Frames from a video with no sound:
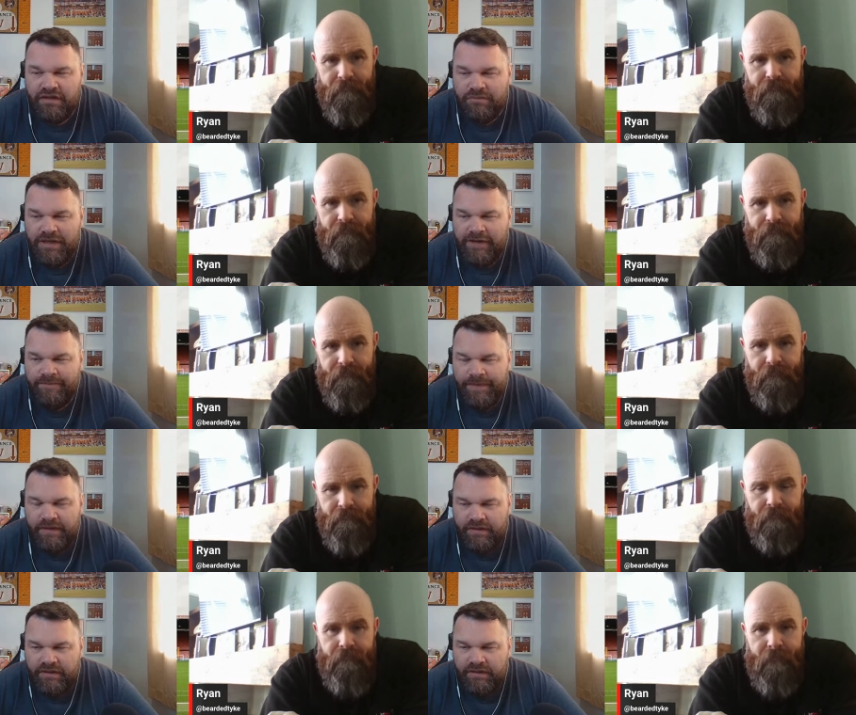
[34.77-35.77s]
Speaker 1: about.
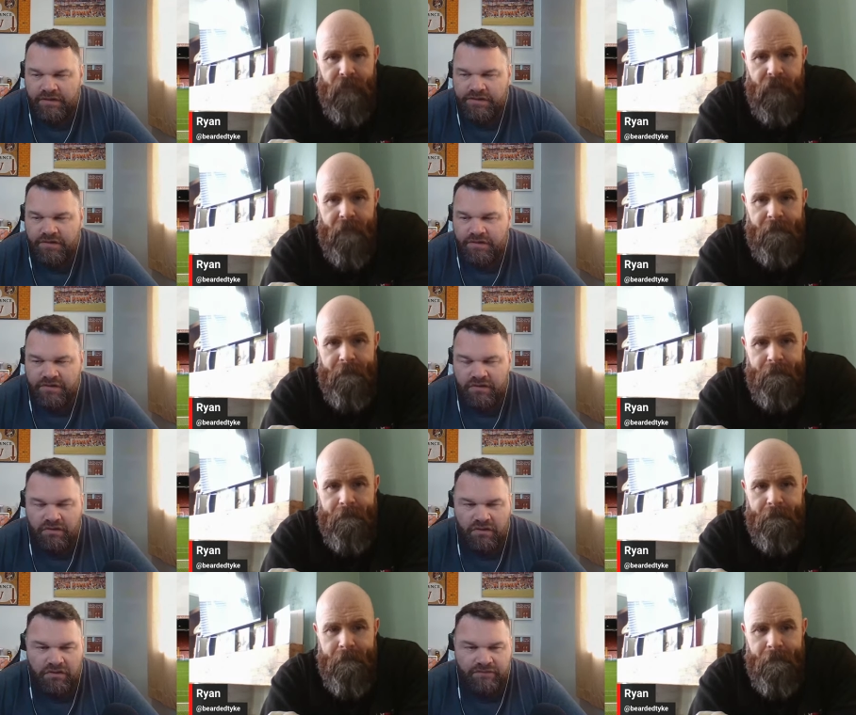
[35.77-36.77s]
So yeah. he's
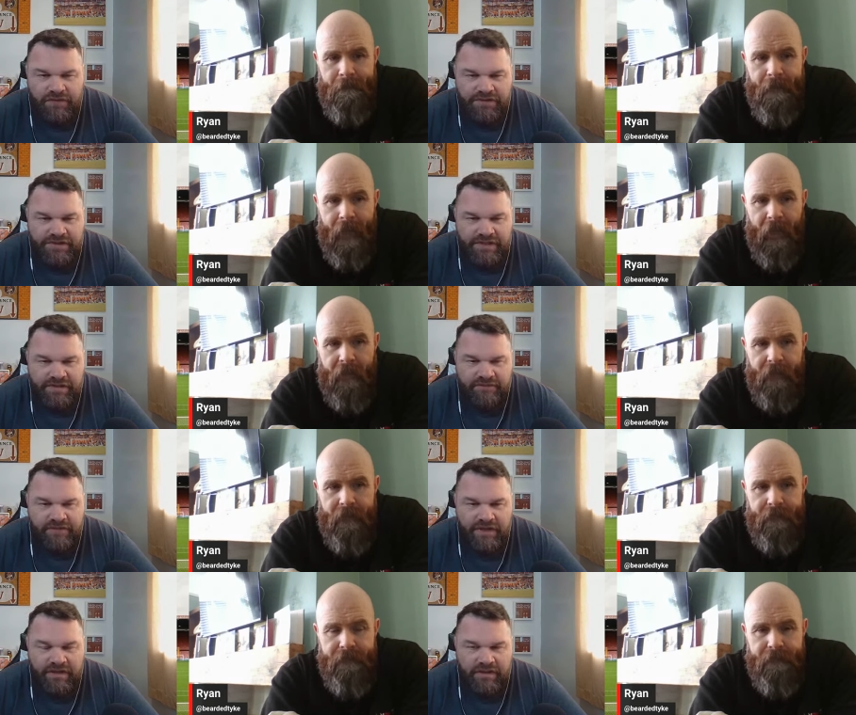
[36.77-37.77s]
on loan for a season
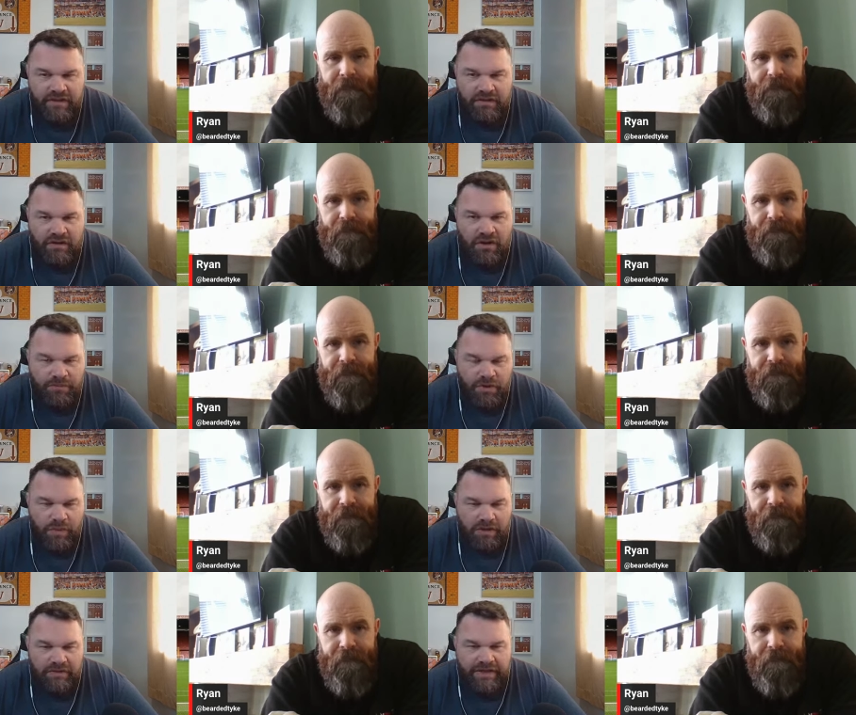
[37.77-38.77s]
there. All being
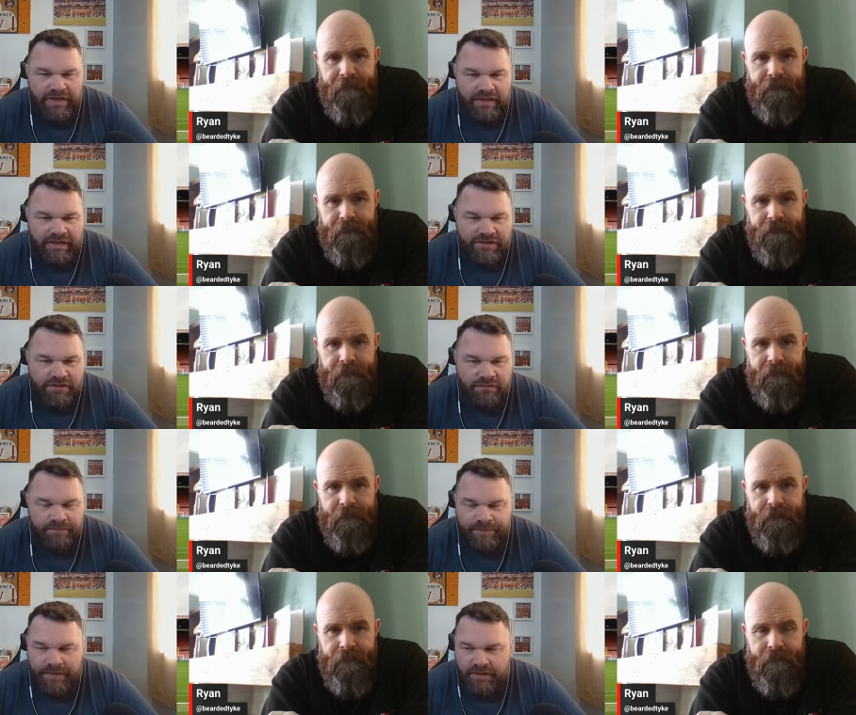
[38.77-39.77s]
well, Ryan, he can get
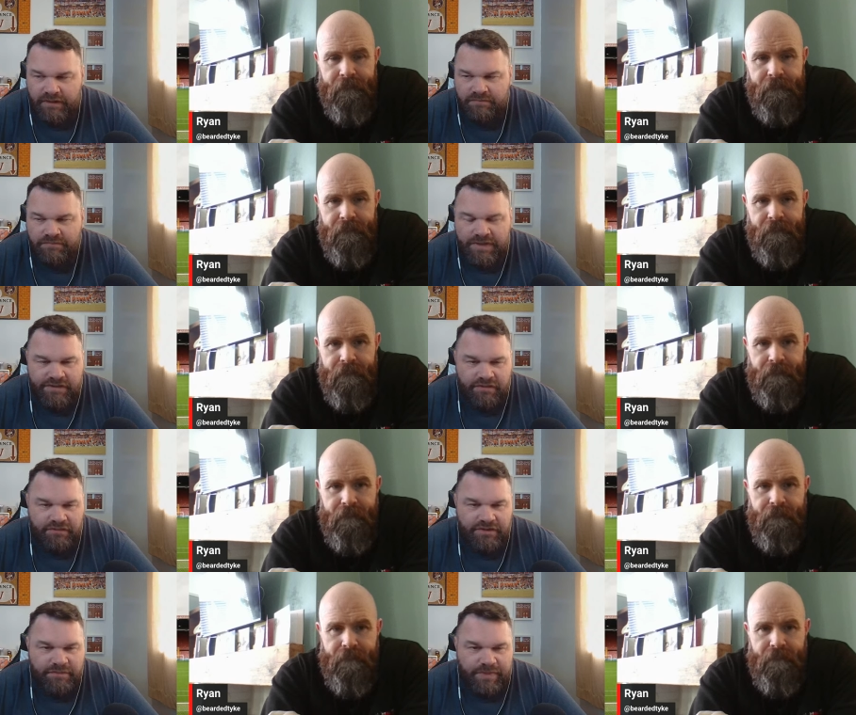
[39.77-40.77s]
some minutes
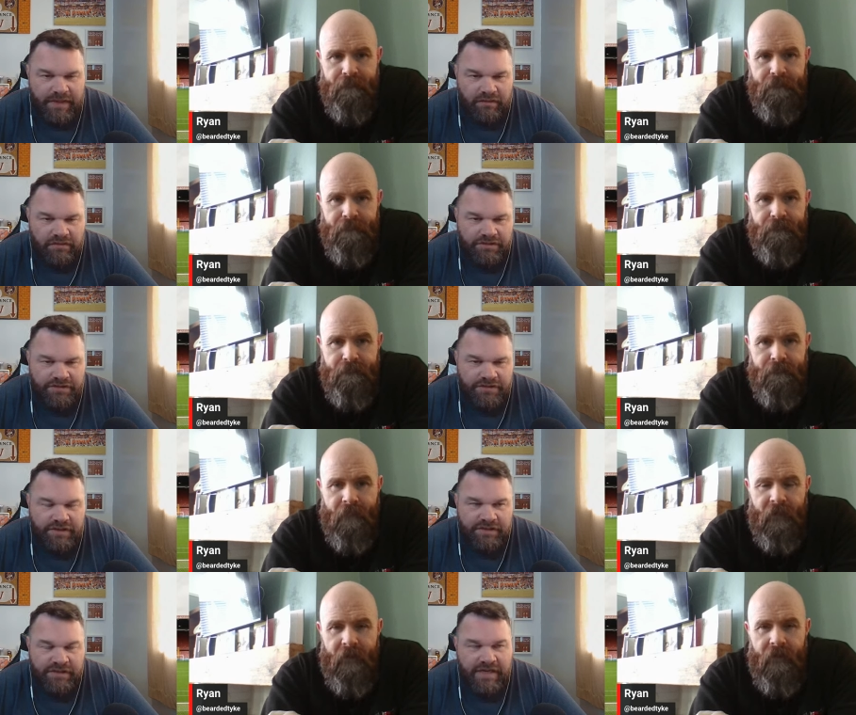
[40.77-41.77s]
under his belt because
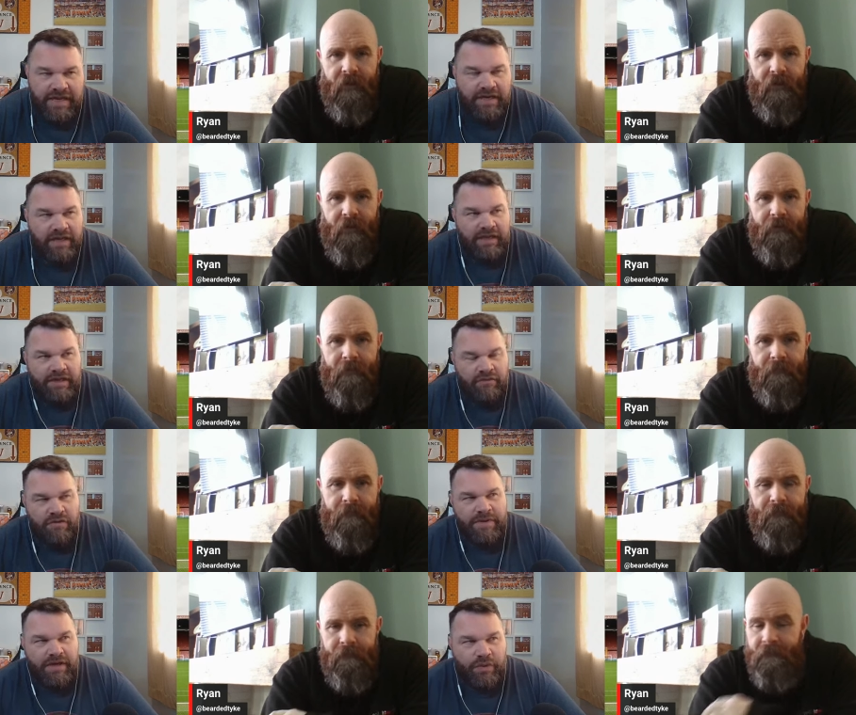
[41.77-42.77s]
it's an area. It were
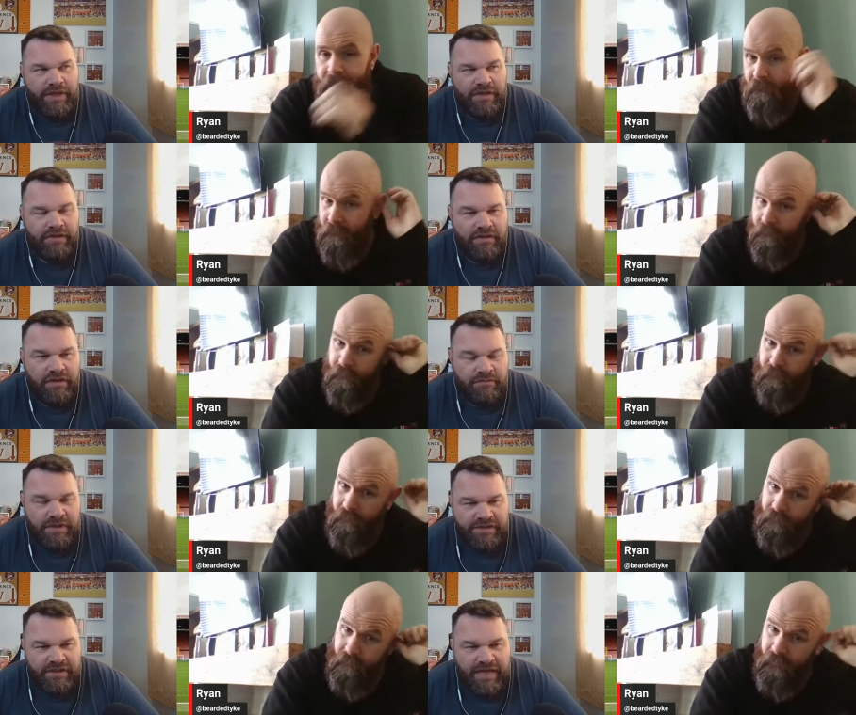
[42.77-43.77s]
a bit of a Whedon.
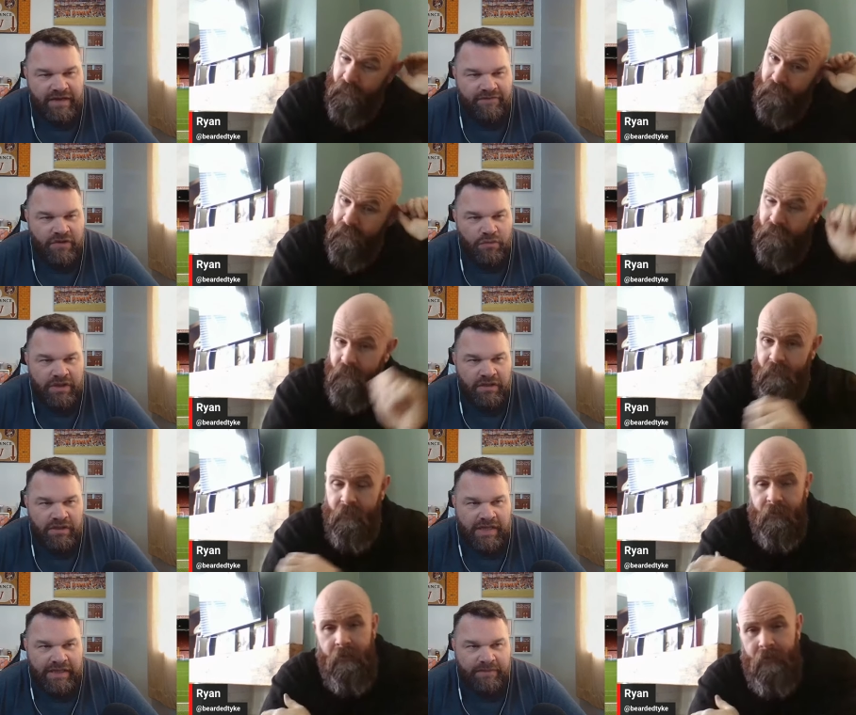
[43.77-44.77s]
It's an area that we
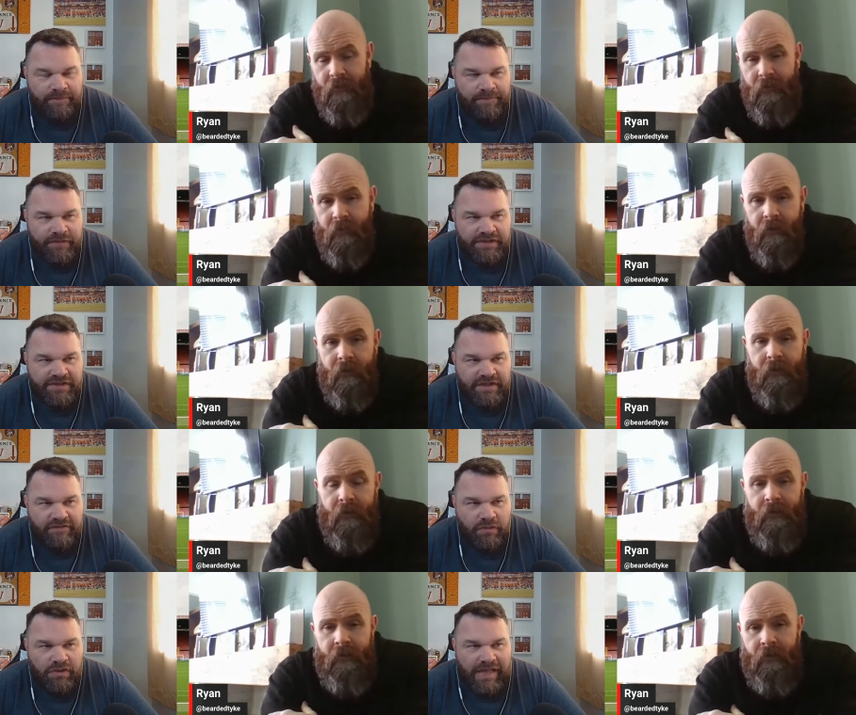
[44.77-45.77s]
like. can see
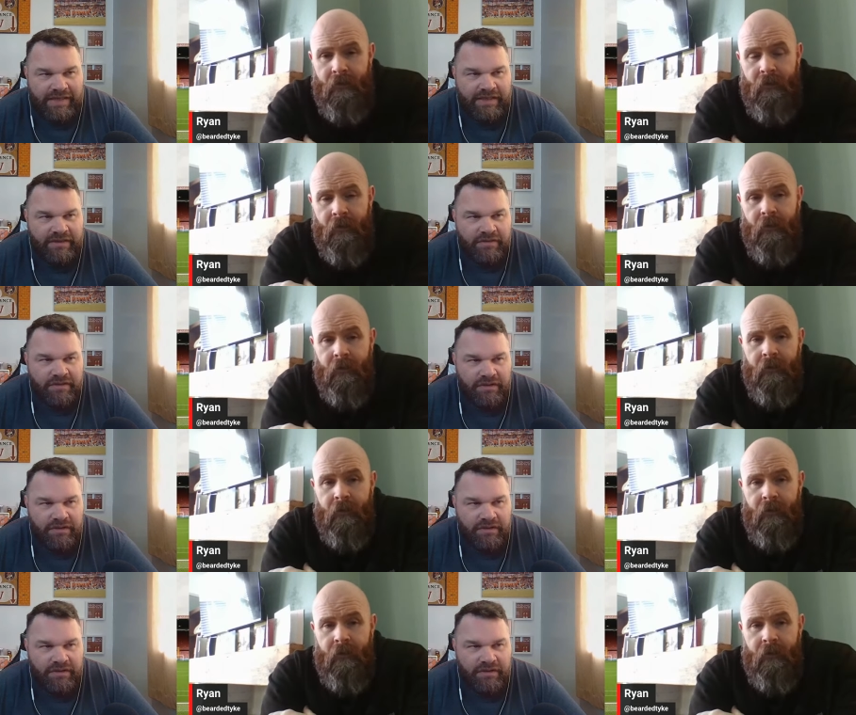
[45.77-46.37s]
that we're lacking